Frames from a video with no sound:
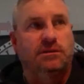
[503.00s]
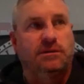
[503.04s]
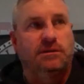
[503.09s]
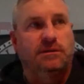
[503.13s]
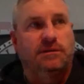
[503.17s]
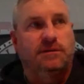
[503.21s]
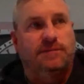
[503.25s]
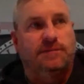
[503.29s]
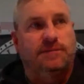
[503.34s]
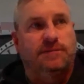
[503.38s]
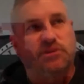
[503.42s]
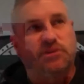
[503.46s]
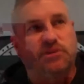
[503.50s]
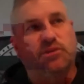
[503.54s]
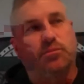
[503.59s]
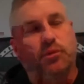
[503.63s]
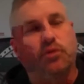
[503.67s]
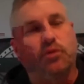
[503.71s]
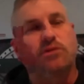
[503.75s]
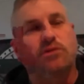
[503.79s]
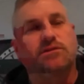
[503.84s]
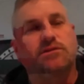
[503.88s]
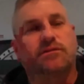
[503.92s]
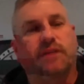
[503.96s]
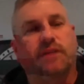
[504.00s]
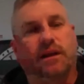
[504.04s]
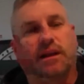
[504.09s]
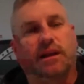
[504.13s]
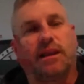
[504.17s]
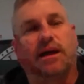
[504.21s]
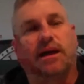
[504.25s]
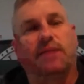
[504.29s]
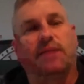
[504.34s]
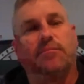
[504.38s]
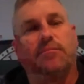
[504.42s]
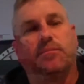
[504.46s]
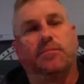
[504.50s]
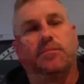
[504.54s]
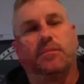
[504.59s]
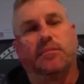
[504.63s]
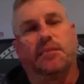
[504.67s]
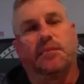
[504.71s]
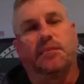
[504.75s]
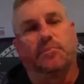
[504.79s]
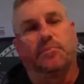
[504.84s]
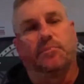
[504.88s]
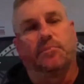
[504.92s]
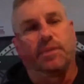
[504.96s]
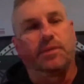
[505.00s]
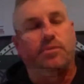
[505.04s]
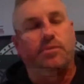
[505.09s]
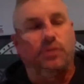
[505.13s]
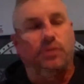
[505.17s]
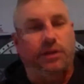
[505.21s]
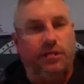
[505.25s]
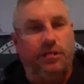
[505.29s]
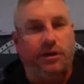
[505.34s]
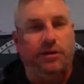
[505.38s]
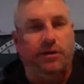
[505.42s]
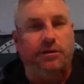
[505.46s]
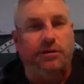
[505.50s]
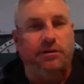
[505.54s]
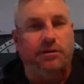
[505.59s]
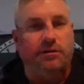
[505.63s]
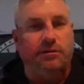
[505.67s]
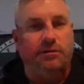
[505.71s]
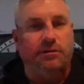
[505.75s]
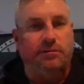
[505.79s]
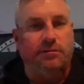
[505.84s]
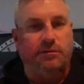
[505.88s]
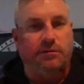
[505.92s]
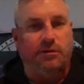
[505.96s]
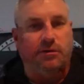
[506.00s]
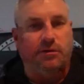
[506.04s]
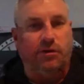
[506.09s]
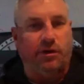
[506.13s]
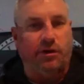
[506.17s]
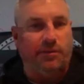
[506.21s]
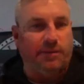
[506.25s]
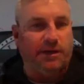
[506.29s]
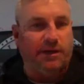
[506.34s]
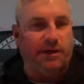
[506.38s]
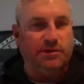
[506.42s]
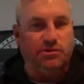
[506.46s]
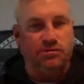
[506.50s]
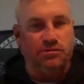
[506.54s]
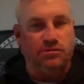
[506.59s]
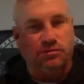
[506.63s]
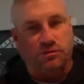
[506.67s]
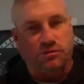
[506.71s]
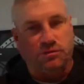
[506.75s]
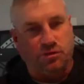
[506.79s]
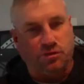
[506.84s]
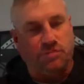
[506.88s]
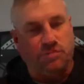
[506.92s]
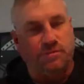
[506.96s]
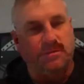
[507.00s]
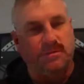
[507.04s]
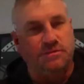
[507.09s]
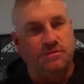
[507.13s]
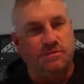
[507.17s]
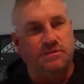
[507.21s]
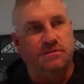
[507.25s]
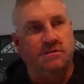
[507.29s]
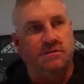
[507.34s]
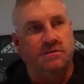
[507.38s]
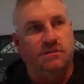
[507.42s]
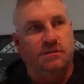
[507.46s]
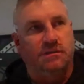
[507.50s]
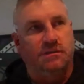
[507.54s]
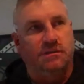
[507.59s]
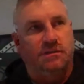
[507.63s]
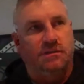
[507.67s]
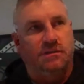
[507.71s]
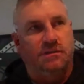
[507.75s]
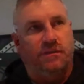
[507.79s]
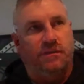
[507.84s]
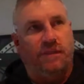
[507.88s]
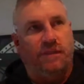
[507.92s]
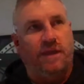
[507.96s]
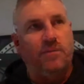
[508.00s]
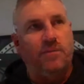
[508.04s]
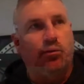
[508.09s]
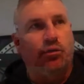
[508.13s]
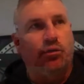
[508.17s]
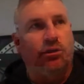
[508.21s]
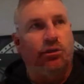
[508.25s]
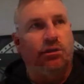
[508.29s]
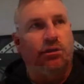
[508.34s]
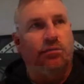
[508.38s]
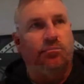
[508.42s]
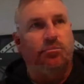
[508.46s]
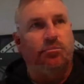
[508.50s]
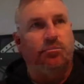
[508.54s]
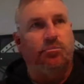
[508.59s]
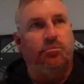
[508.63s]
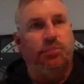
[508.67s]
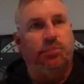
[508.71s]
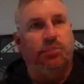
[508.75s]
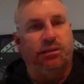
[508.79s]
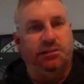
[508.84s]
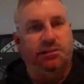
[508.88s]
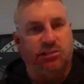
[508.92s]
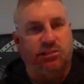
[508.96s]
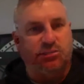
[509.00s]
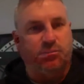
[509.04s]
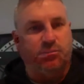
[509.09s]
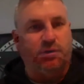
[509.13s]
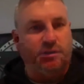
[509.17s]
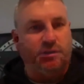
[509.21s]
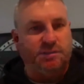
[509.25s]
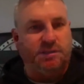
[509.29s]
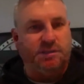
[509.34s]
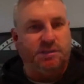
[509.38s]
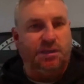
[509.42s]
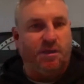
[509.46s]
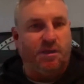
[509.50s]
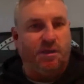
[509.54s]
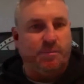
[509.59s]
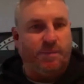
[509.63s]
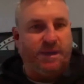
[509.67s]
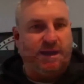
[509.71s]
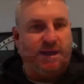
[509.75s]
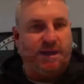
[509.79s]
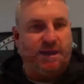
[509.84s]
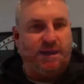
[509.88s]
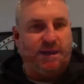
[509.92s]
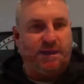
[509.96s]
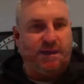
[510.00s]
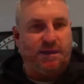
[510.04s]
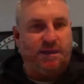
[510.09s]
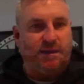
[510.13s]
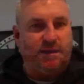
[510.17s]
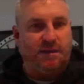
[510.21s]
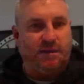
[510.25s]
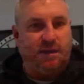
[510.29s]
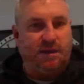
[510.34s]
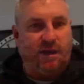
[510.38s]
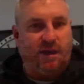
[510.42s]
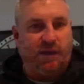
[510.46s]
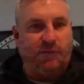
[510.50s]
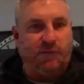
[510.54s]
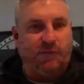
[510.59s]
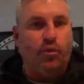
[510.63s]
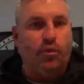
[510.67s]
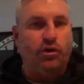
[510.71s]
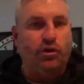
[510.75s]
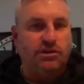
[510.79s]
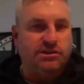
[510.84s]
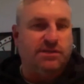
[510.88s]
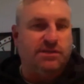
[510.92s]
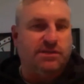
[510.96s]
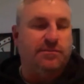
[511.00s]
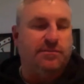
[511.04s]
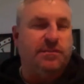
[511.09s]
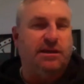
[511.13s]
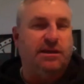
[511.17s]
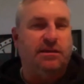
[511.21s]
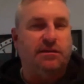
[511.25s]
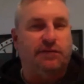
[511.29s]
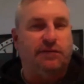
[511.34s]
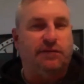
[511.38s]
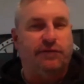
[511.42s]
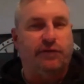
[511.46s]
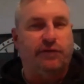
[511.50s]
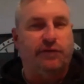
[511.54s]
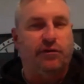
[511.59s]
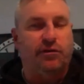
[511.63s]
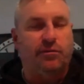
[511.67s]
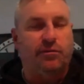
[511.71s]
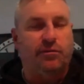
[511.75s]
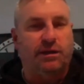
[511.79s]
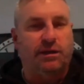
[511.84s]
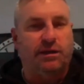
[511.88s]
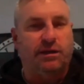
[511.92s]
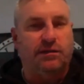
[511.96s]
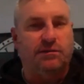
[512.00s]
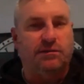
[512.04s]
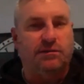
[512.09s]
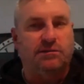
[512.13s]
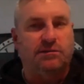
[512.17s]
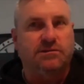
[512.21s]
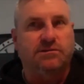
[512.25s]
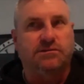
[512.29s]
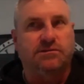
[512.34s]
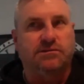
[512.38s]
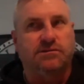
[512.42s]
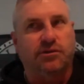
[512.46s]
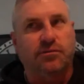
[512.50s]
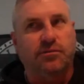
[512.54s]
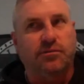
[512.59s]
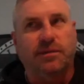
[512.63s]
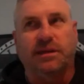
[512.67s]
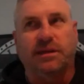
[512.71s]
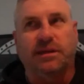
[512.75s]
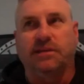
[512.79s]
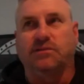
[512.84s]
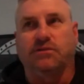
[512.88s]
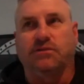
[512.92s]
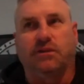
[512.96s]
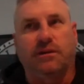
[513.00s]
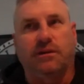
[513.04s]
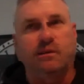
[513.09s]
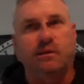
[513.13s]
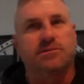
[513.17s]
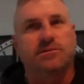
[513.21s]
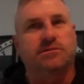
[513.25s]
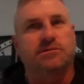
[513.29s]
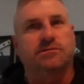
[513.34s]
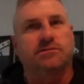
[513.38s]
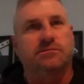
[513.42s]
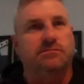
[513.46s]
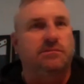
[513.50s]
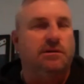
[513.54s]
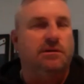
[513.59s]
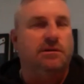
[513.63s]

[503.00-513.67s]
the supporters of the club and the people that go to Hindmarsh Coopers, they want to be inspired to go back and watch them again the following week. There's too many times